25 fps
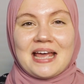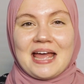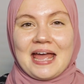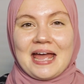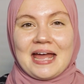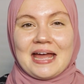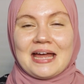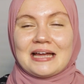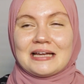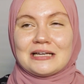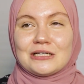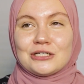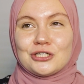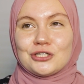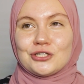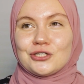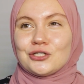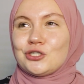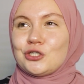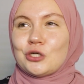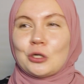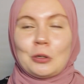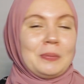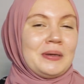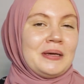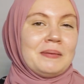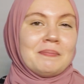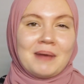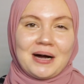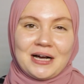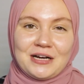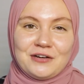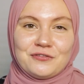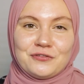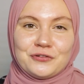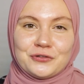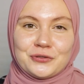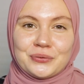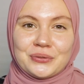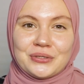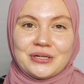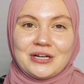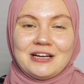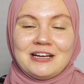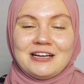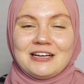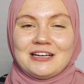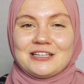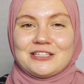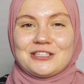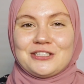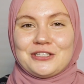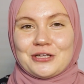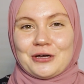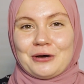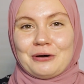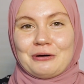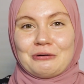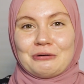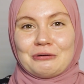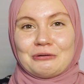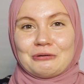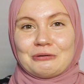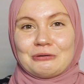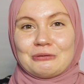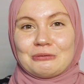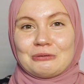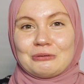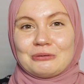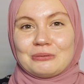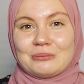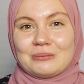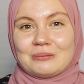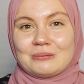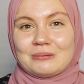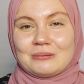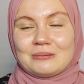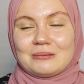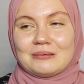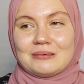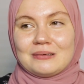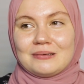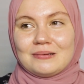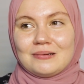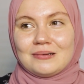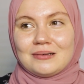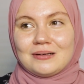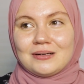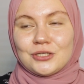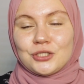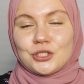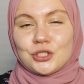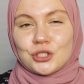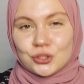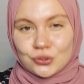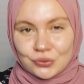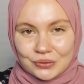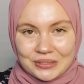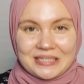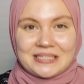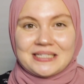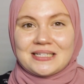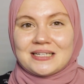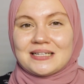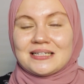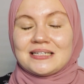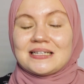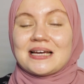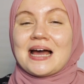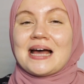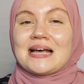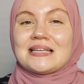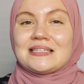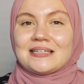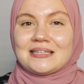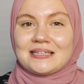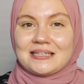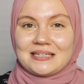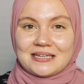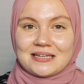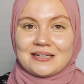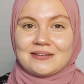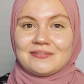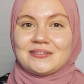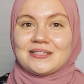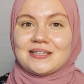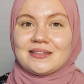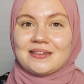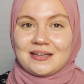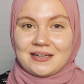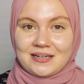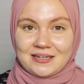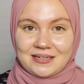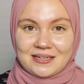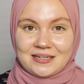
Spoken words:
and to be mindful. So treat it as a gift that it